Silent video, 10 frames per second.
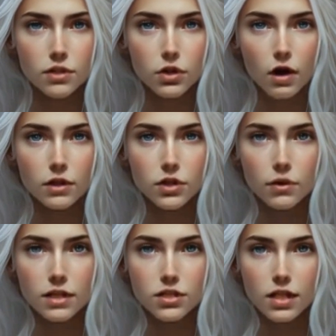Drawn
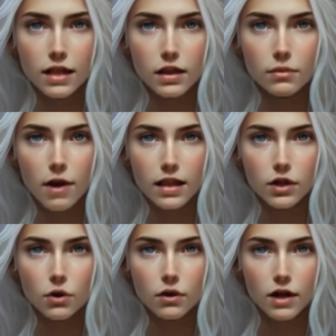to its
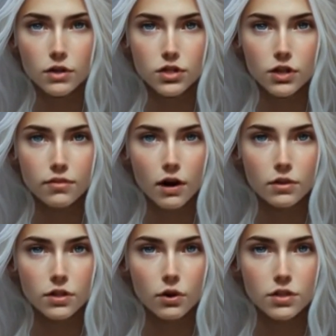enigmatic aura, she
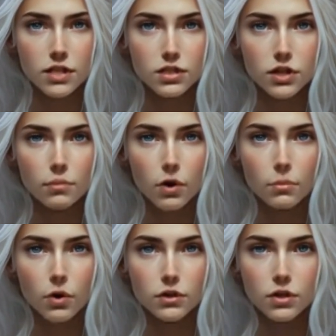felt an irresistible
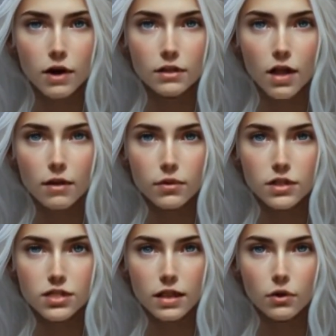pull to unlock
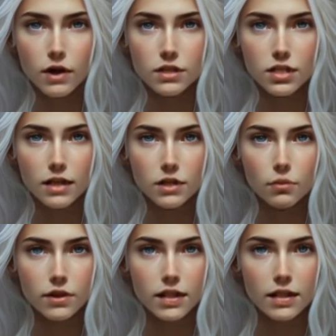the secrets
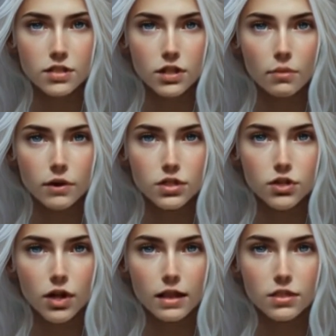hidden within its silver
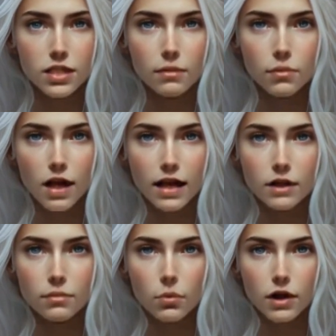strings and
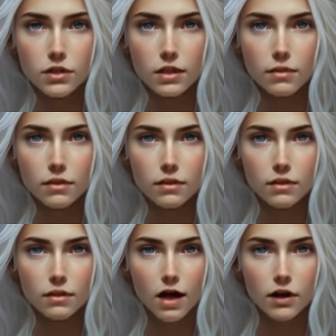blackened wood.
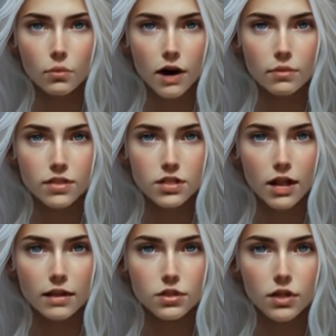Unaware of the
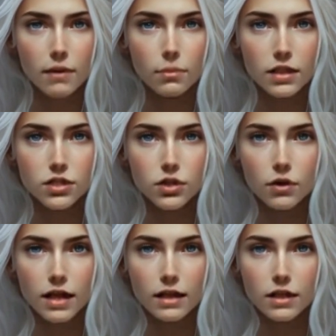town's grim
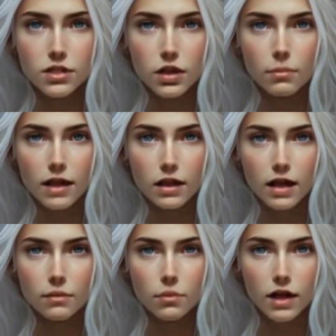history, Isabella
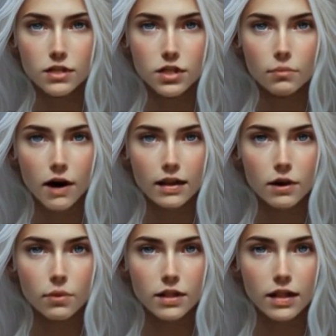embraced the
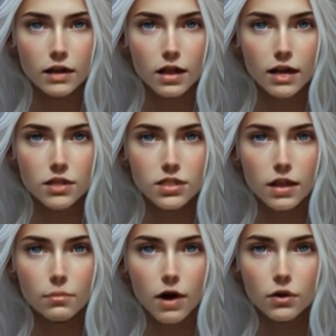violin with an eagerness
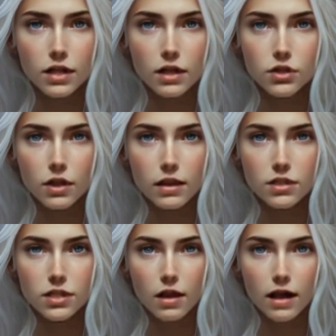that mirrored
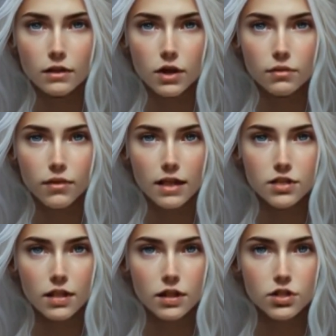Adrian's earlier
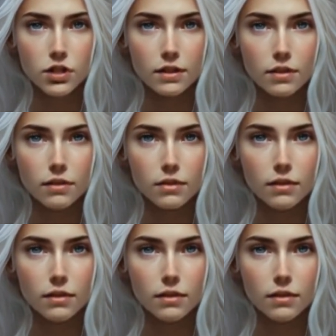fascination.